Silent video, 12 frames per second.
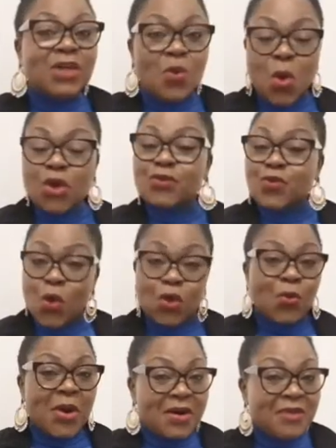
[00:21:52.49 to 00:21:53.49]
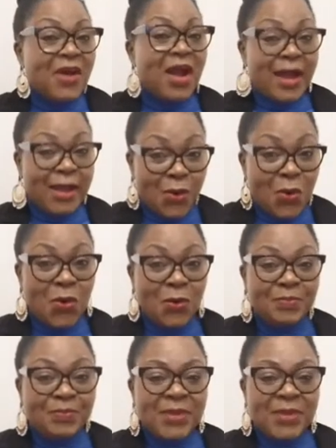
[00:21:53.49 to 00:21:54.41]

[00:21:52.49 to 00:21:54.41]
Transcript: the word of God wherever I go,